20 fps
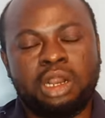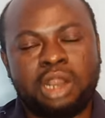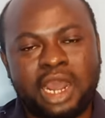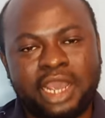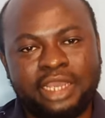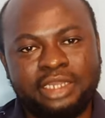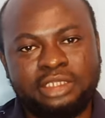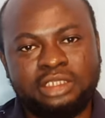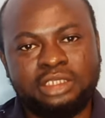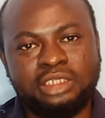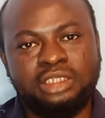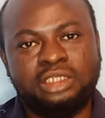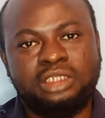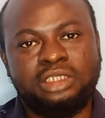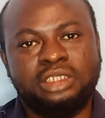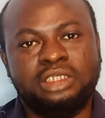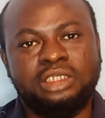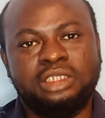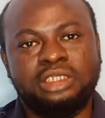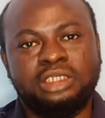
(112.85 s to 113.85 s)
writing
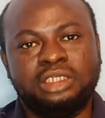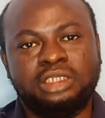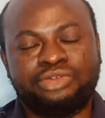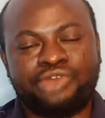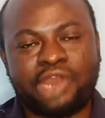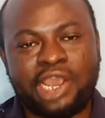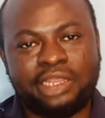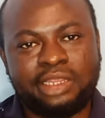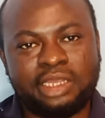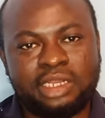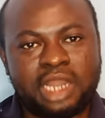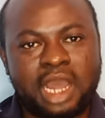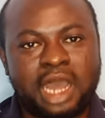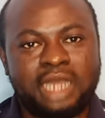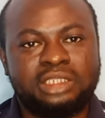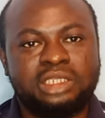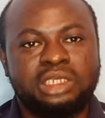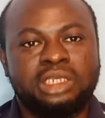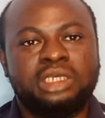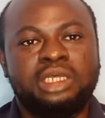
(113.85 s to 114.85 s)
thesis, writing
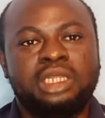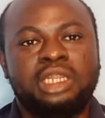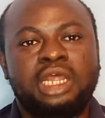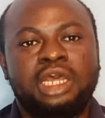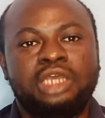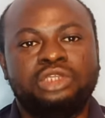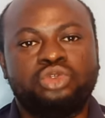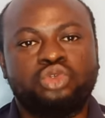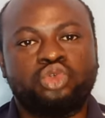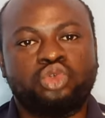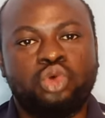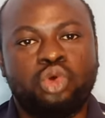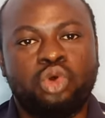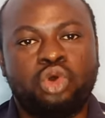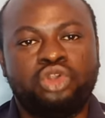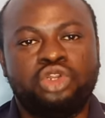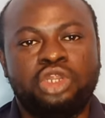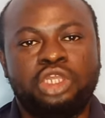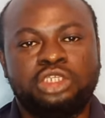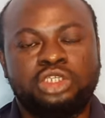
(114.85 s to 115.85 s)
article, and so
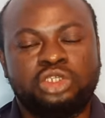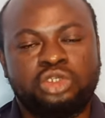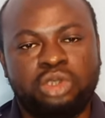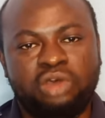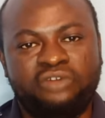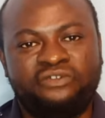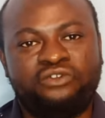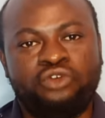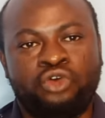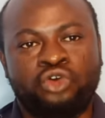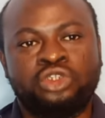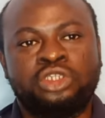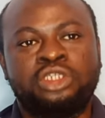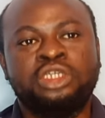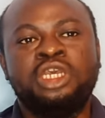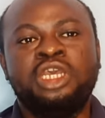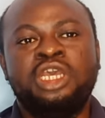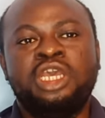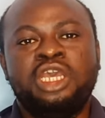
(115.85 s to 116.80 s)
on and so forth.